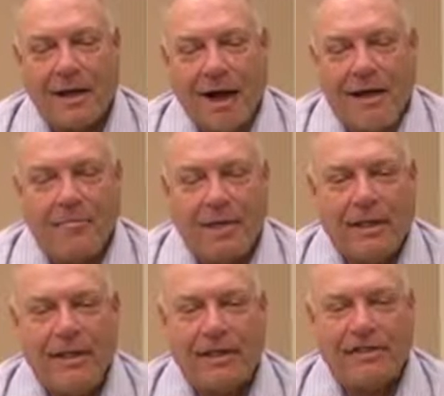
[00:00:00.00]
I've
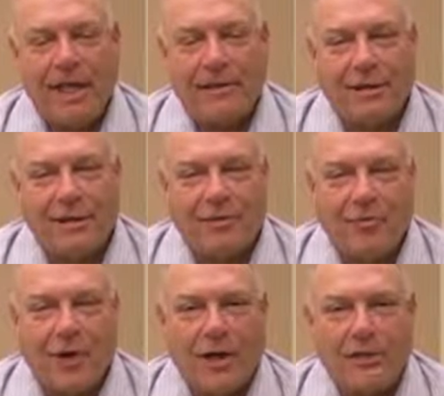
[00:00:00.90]
been
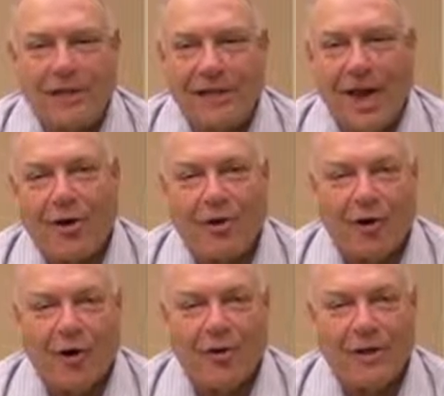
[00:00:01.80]
attending what's now
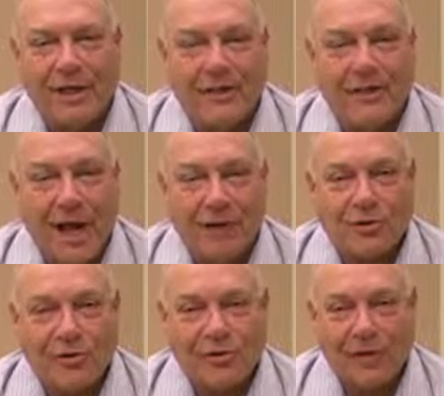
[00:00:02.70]
called the
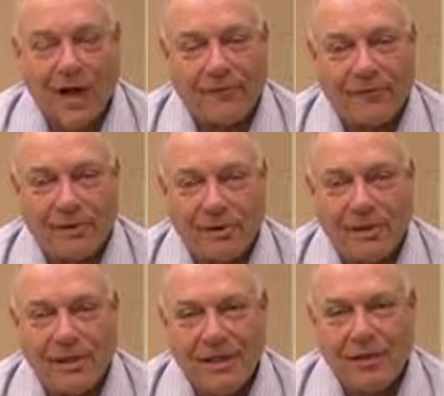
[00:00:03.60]
International
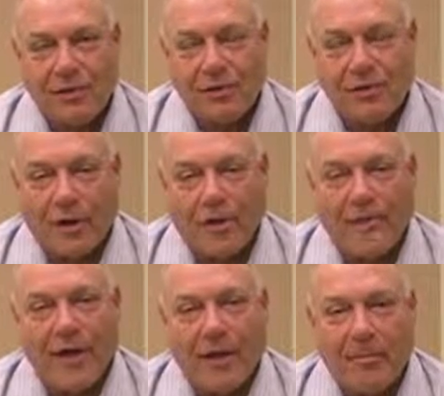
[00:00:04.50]
Conference on Drug
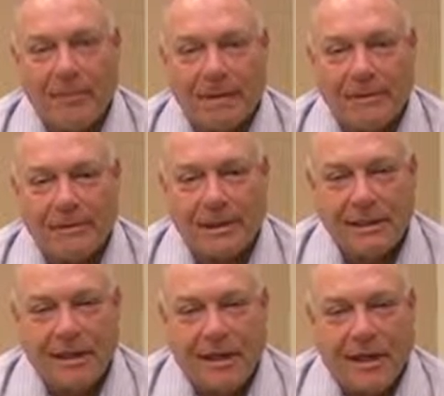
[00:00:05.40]
Development
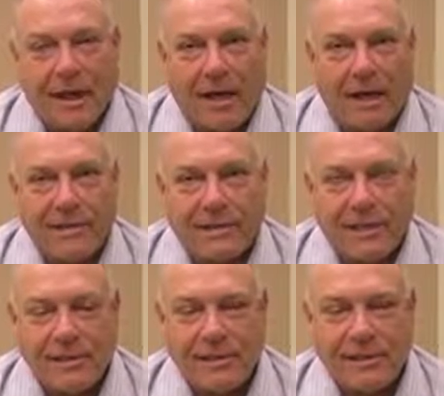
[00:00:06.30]

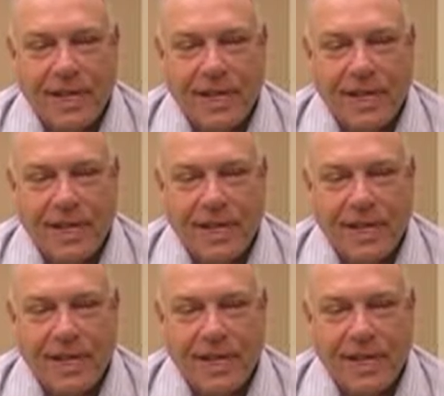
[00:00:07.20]
since